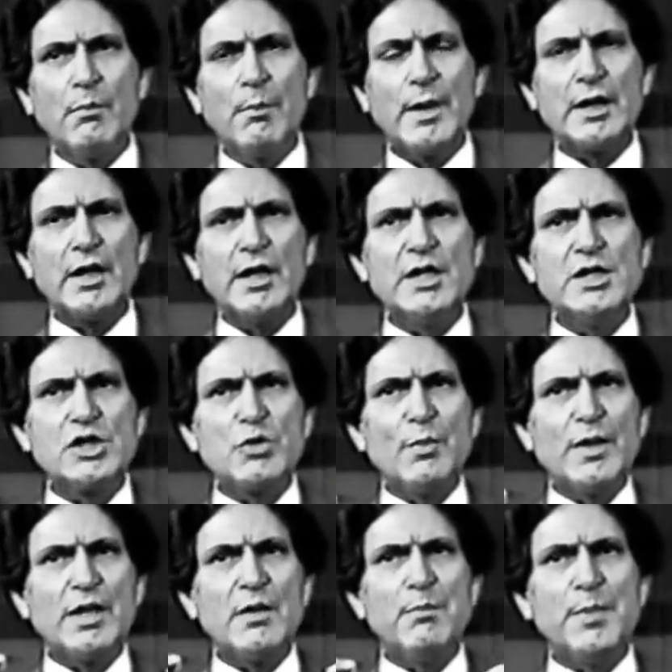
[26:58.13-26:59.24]
but an
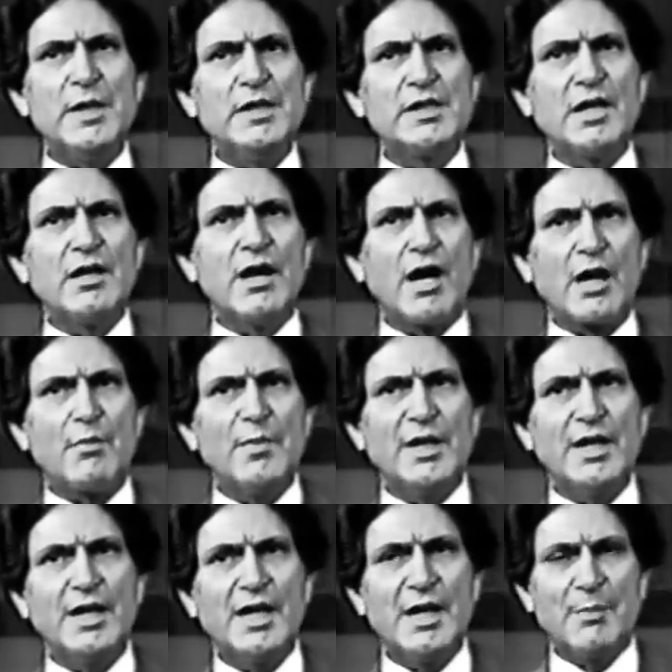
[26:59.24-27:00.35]
instrument in peace and
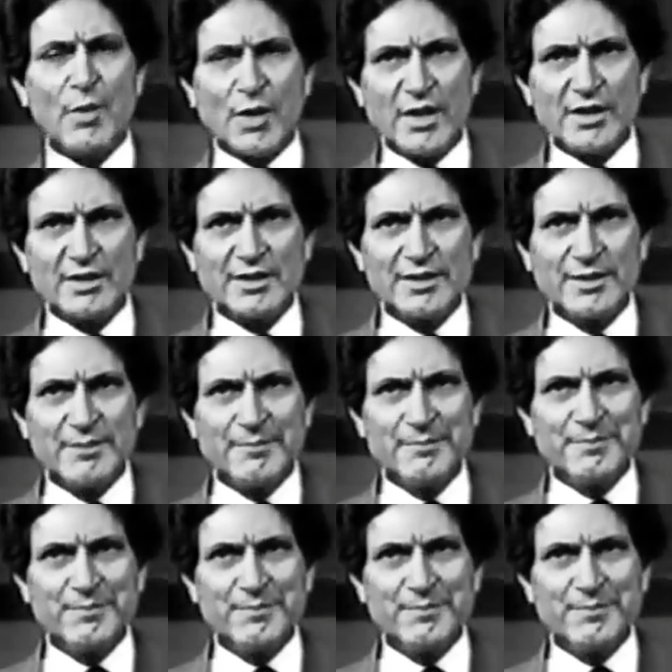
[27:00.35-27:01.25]
harmony upon earth.